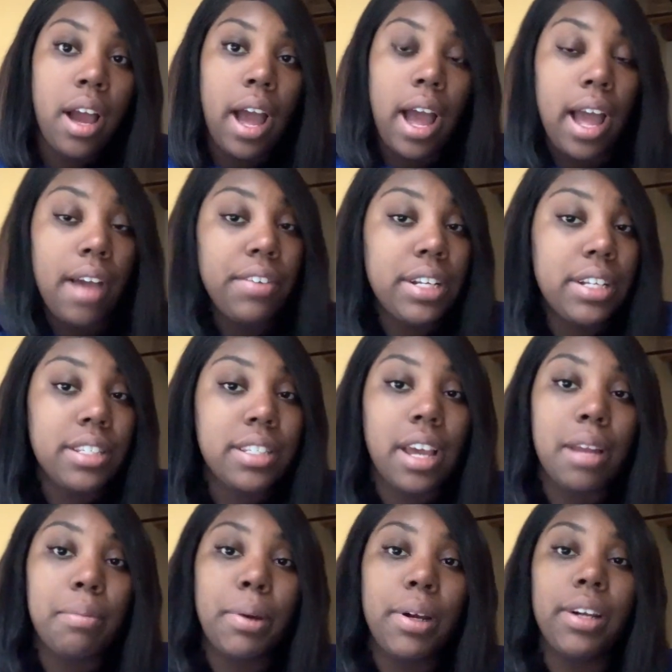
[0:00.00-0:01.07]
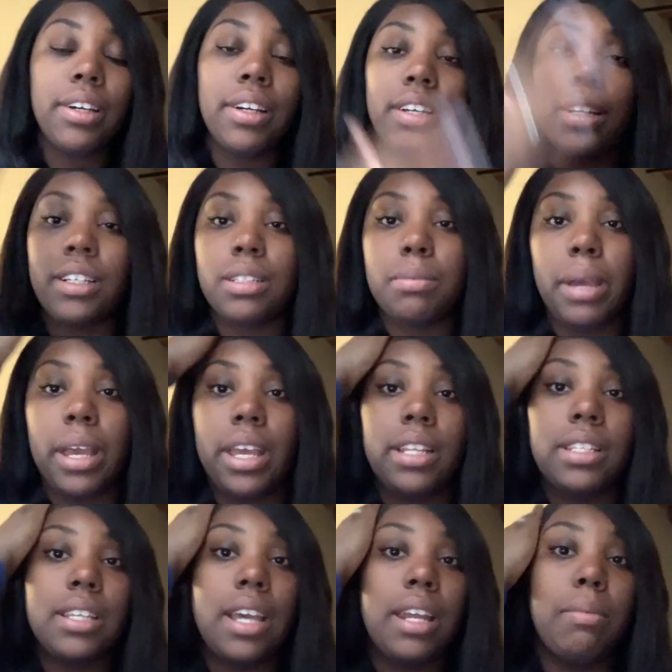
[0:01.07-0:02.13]
I have it in a side part because my
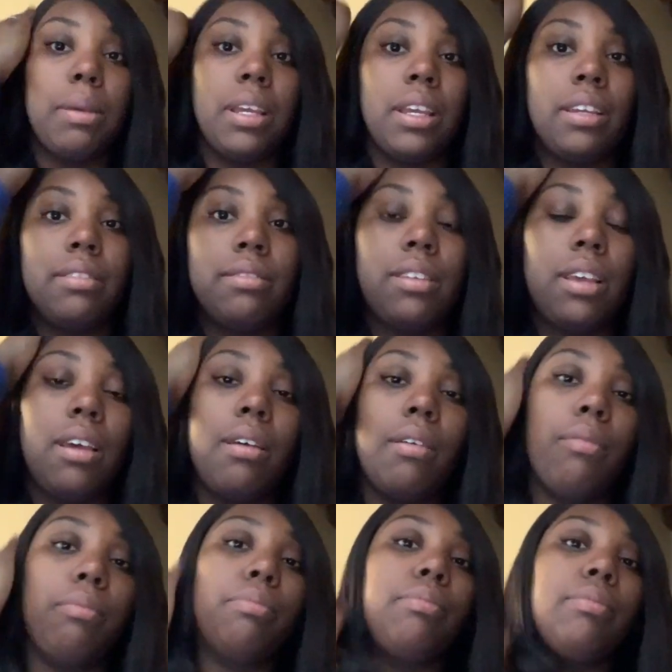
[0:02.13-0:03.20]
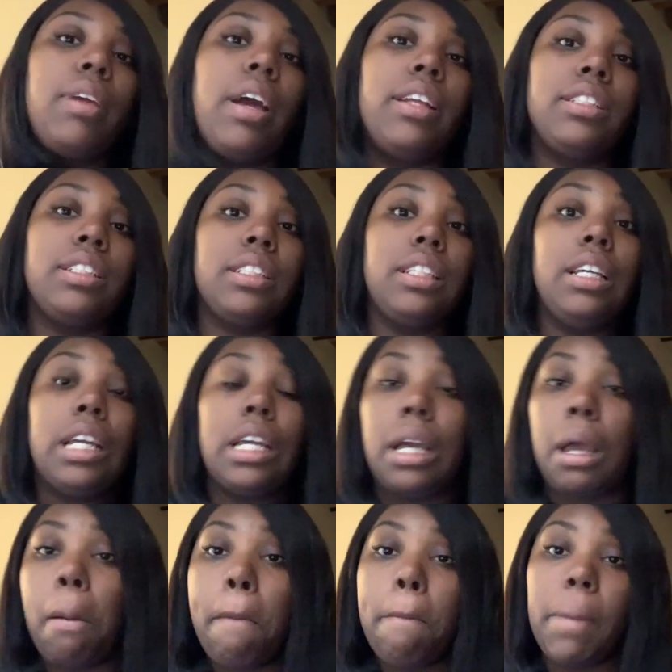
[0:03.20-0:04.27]
head's kind of big, so I just look
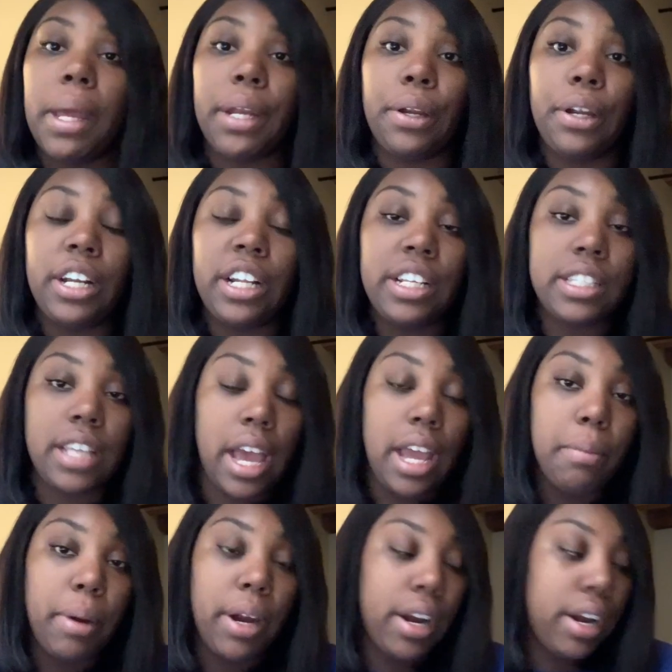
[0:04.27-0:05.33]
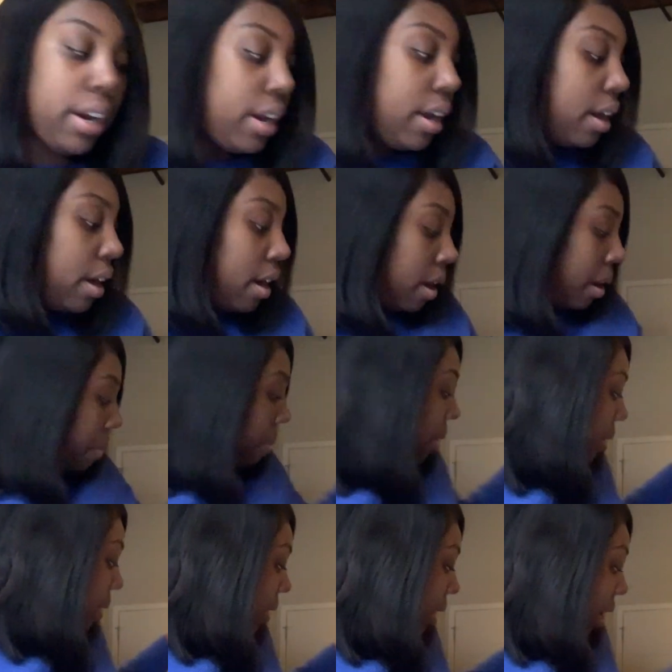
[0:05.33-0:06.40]
better in a side part. But
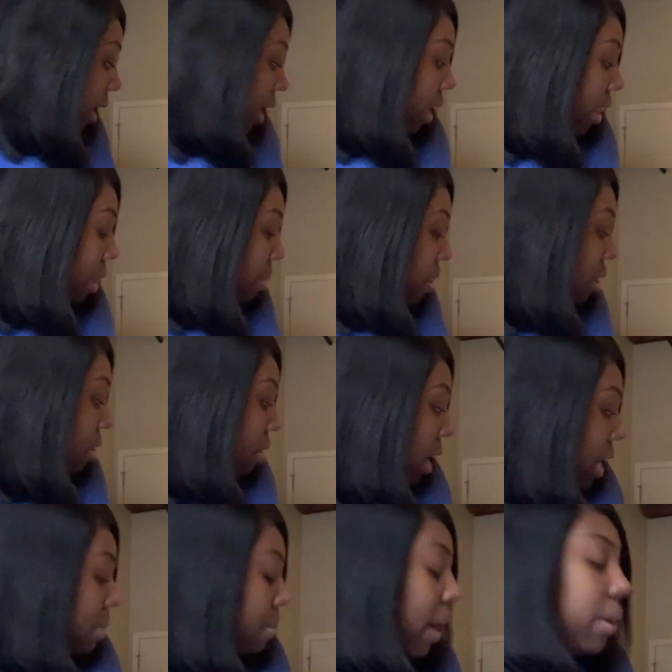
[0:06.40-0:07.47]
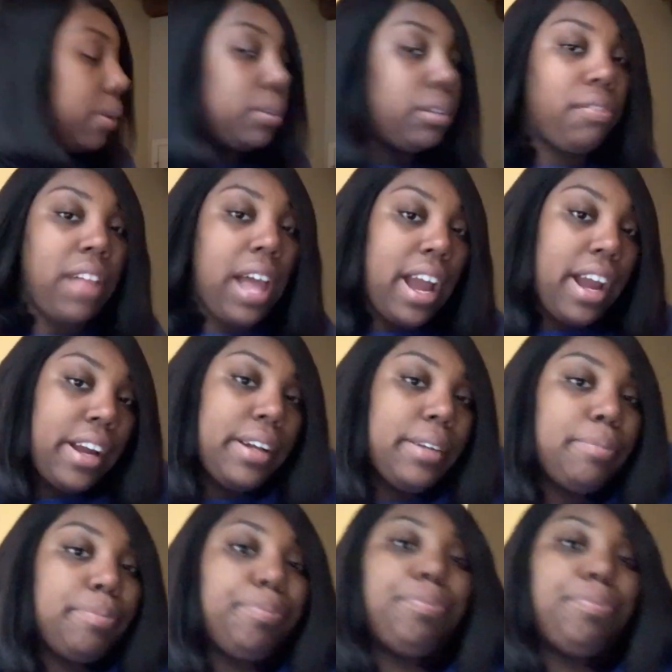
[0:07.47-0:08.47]
okay, let me show you guys my old flat iron.